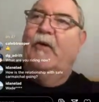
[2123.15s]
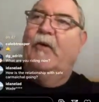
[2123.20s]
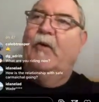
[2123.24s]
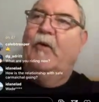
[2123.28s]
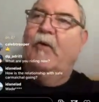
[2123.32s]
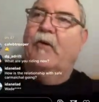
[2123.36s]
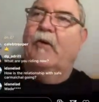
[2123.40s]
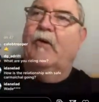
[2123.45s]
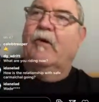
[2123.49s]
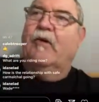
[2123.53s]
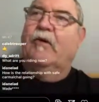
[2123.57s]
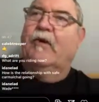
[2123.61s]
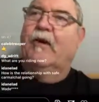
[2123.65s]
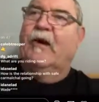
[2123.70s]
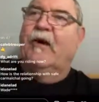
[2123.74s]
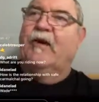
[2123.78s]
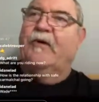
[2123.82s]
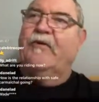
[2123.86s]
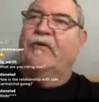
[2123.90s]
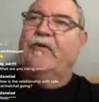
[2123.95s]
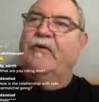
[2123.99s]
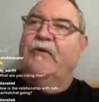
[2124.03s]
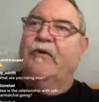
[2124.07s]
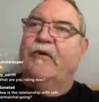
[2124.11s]

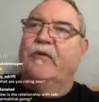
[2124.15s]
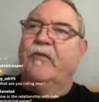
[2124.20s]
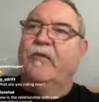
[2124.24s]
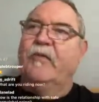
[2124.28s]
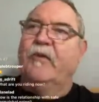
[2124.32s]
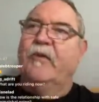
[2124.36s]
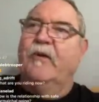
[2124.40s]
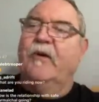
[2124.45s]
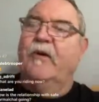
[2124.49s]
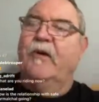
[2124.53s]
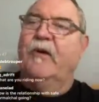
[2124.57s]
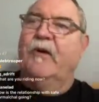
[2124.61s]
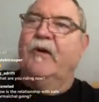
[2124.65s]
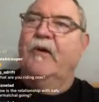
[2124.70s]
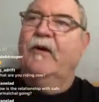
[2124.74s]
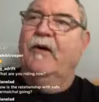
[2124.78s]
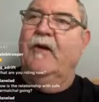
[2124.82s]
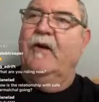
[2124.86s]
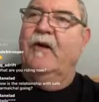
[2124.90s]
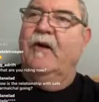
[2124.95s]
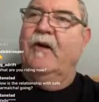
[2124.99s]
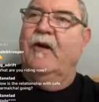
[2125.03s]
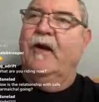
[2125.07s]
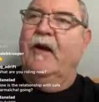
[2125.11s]
world-class surfer
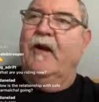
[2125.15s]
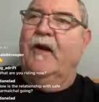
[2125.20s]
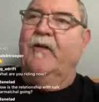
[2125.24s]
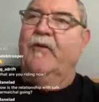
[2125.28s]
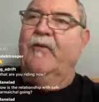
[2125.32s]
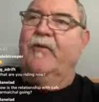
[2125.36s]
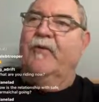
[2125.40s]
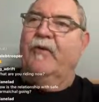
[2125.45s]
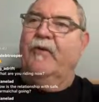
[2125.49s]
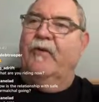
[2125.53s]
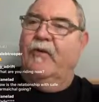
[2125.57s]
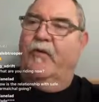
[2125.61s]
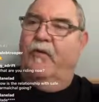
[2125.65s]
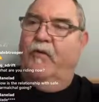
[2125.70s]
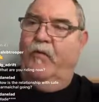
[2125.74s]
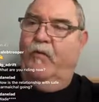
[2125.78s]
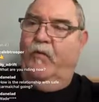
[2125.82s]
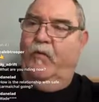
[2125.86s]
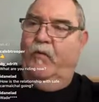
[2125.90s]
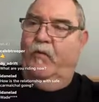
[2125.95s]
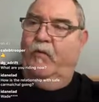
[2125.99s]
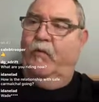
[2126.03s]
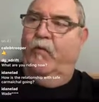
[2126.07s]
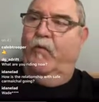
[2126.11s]
and you're,
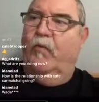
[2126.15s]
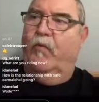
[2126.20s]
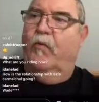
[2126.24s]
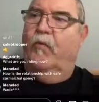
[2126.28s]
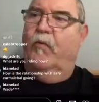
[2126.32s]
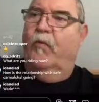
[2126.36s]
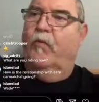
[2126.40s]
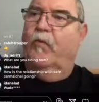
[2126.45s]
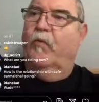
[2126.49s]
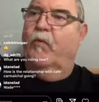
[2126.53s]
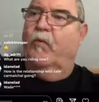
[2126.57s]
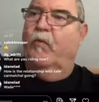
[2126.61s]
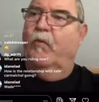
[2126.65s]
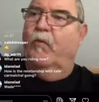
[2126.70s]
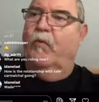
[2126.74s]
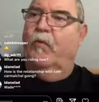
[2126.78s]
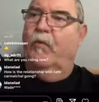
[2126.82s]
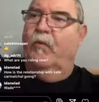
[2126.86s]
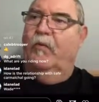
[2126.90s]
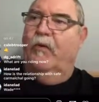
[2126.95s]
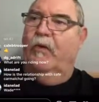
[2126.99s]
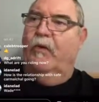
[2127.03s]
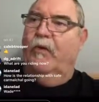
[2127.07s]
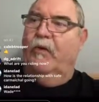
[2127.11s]

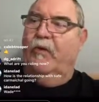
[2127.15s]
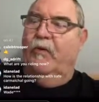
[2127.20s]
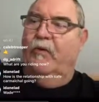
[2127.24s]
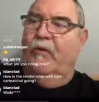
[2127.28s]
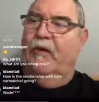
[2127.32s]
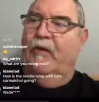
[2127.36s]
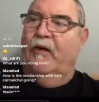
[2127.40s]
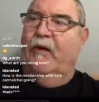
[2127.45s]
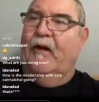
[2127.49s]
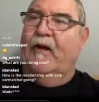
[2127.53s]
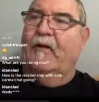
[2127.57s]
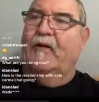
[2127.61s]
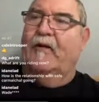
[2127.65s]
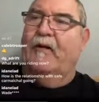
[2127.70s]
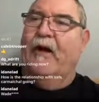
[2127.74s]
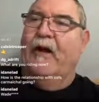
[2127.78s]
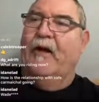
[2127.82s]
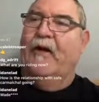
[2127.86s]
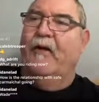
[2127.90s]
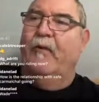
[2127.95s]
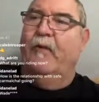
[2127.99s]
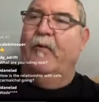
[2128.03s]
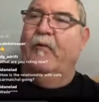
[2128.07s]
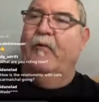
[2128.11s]
in that
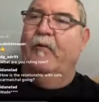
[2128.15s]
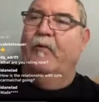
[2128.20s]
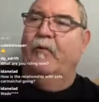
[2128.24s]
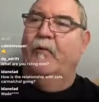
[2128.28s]
lighter